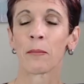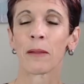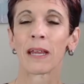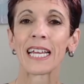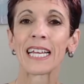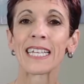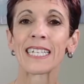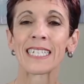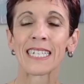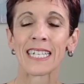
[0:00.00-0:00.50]

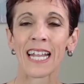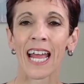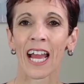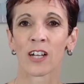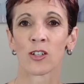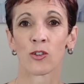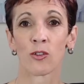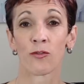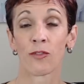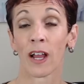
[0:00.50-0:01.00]
is in
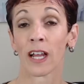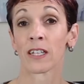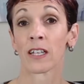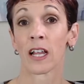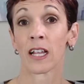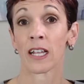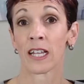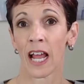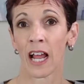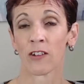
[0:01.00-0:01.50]
actual fact a
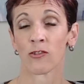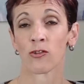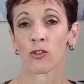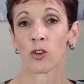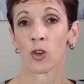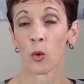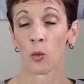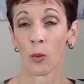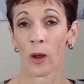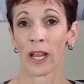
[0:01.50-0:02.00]
natural
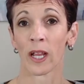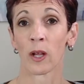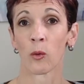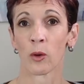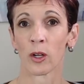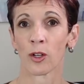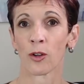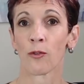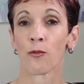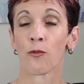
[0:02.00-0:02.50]
awake
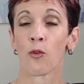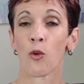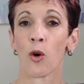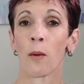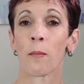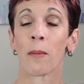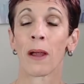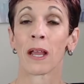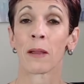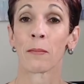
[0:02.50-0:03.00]
window for a
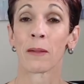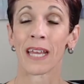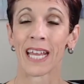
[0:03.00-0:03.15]
baby